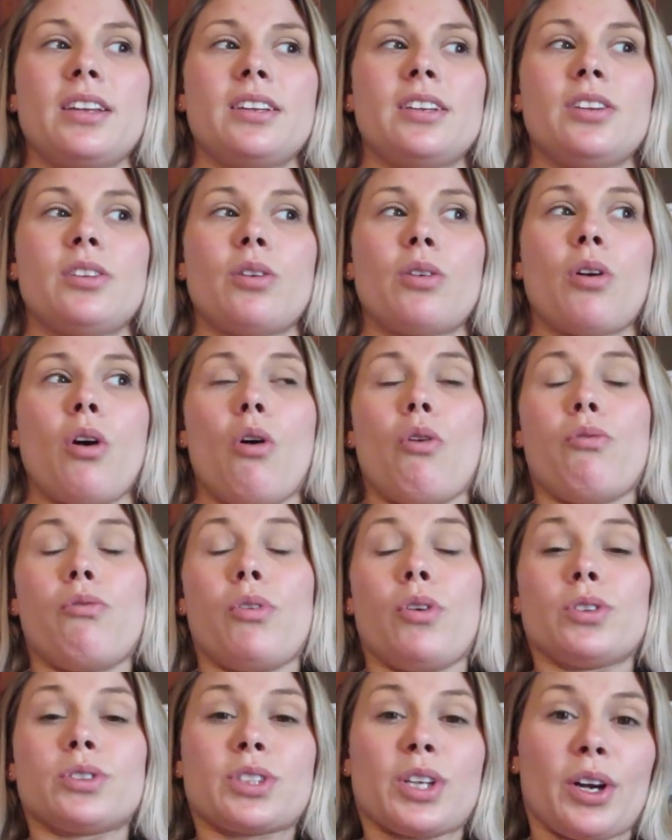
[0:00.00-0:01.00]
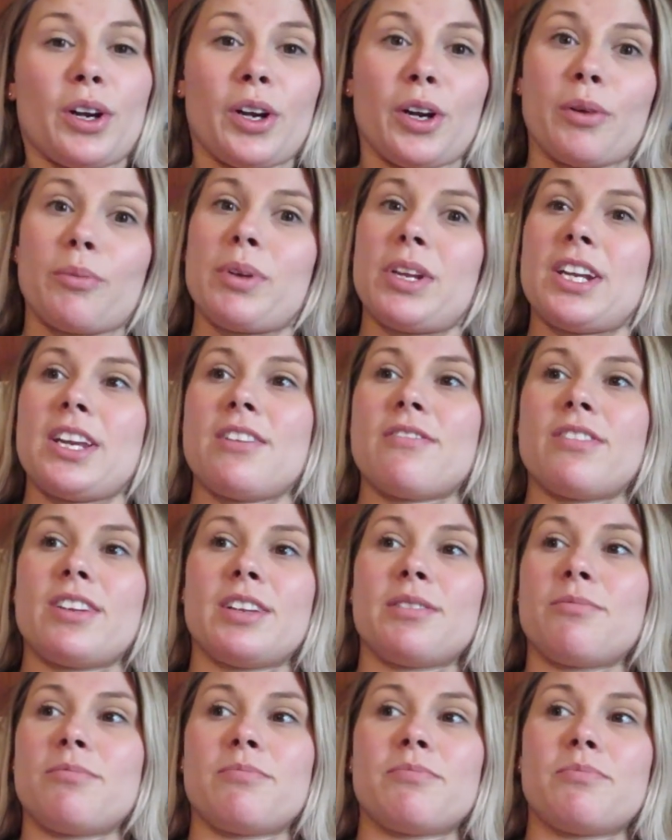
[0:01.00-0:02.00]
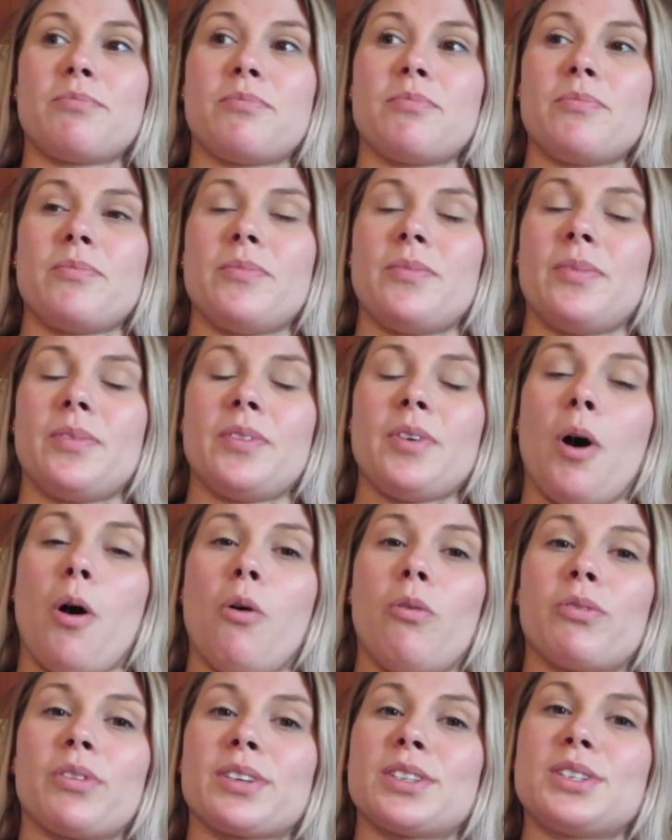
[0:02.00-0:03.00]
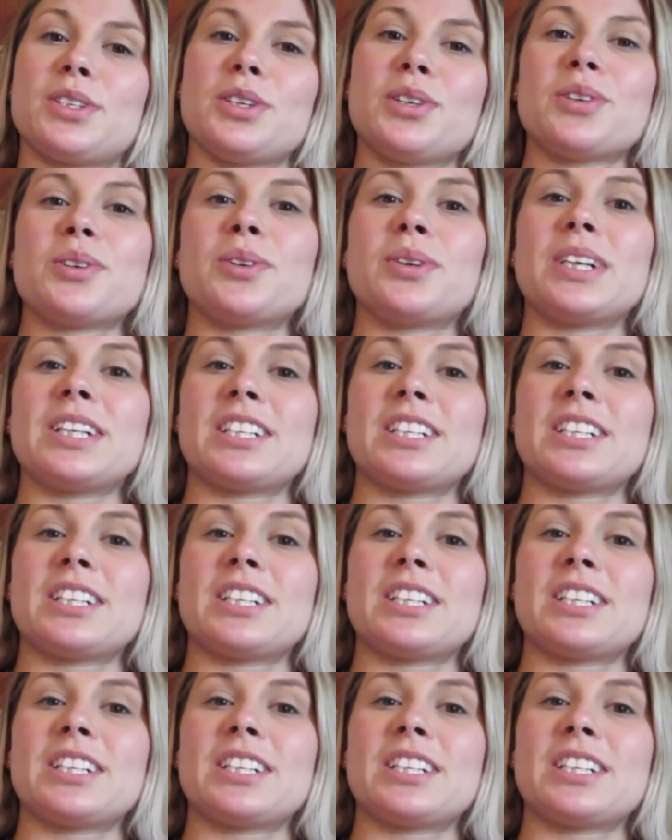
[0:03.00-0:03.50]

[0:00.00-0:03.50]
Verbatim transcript: you know, go full term and even overdue.